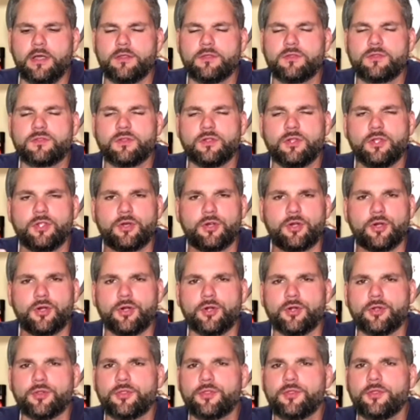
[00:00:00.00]
Still an
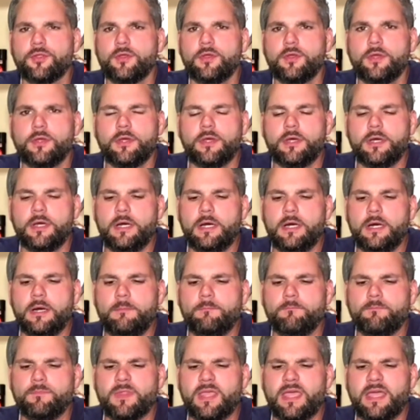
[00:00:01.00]
earth,
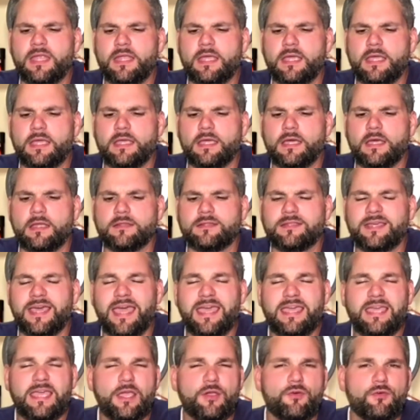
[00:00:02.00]
and a
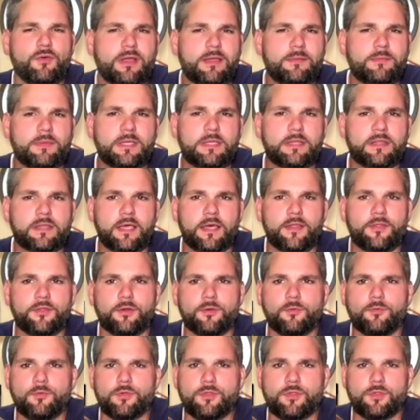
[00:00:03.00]
tangy, creamy
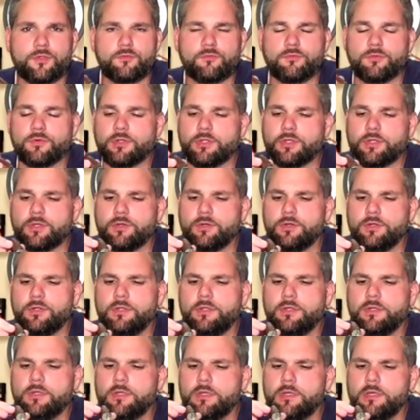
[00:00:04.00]
leather, which is really
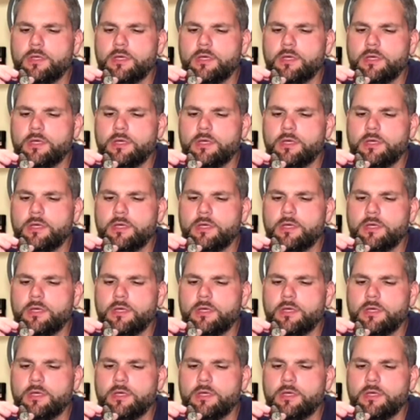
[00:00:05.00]
good.